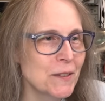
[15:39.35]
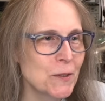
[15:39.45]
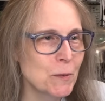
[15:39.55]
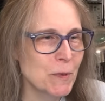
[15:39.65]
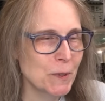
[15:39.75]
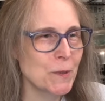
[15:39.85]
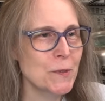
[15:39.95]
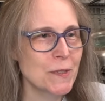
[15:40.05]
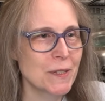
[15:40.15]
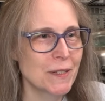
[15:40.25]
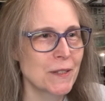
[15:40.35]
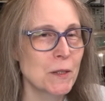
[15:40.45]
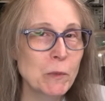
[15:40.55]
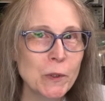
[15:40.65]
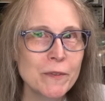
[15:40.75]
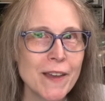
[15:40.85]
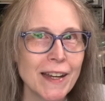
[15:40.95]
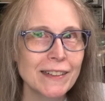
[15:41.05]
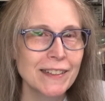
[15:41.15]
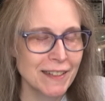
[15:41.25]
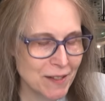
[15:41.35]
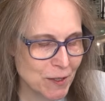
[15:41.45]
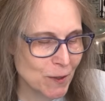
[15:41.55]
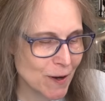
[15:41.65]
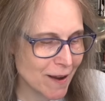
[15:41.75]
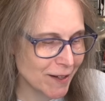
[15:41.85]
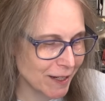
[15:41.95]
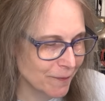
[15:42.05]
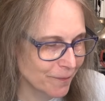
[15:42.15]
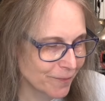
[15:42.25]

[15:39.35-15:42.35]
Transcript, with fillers: to produce the Mould effect in zero gravity.